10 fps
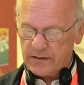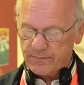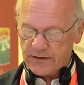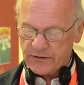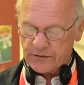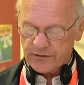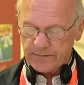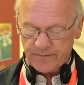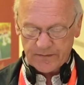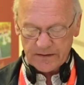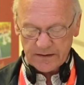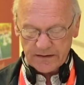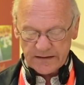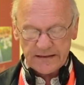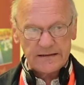with the Brotherhood,
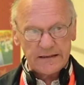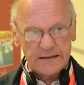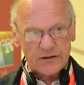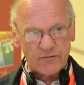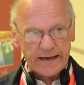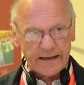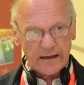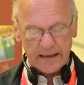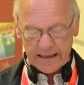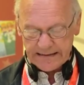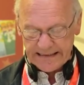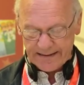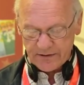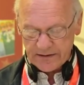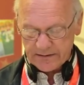since it has regularly
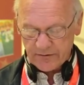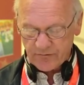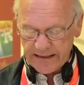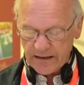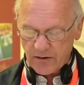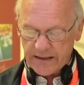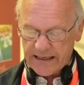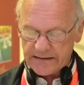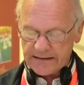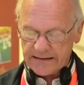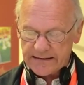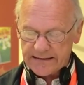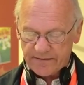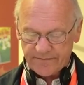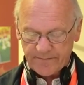adapted and relocated
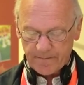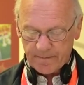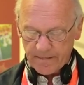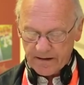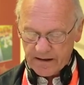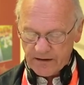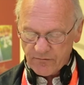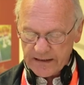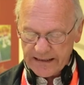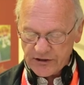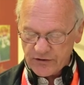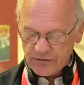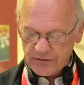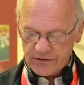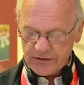itself in
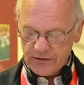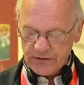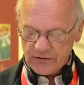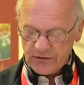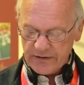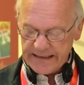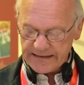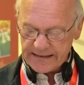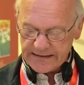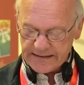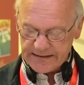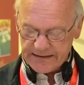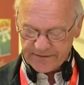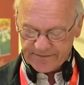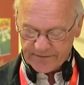relation to the
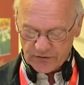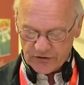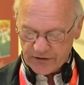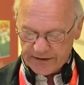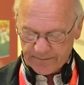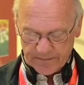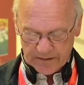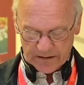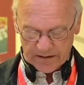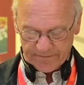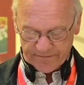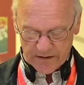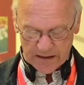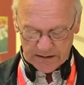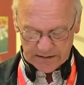necessities of functioning in
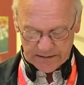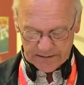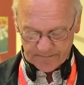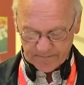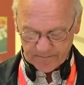France.